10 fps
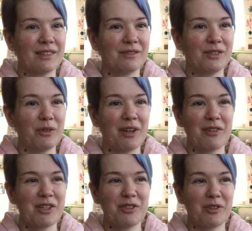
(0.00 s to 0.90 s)
doing a
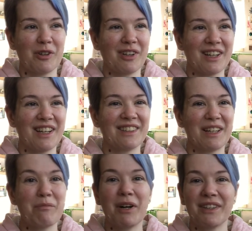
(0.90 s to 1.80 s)
ritual or
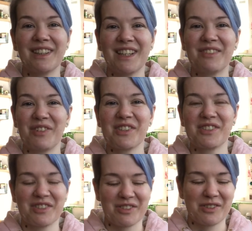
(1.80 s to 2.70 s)
anything, but it
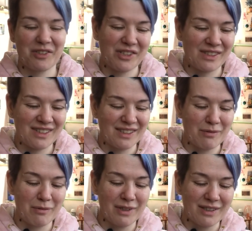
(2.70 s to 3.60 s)
was suggested,
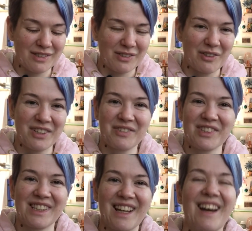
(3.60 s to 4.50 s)
so it
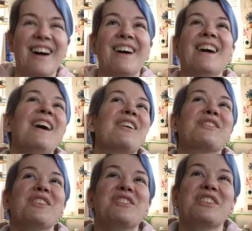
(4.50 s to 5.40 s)
was like
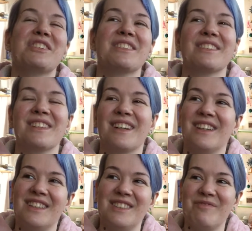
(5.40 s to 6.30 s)
such a
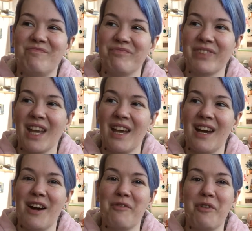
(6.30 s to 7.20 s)

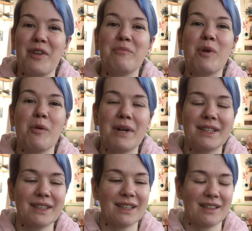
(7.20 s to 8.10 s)
fun
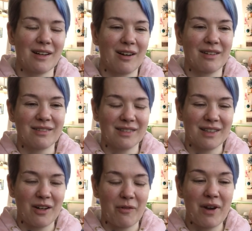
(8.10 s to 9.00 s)
moment in a
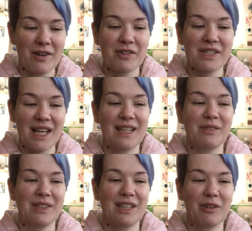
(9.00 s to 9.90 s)
very sad
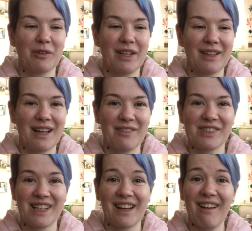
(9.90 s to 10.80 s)
video, that I
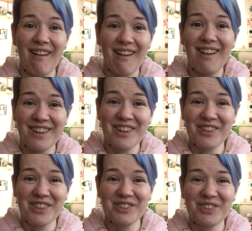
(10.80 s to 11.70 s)
was like, oh,
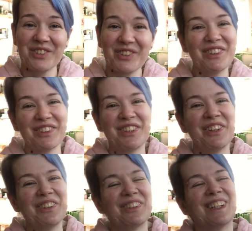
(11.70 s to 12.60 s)
you
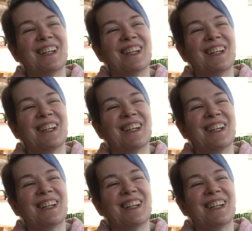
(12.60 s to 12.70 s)
too,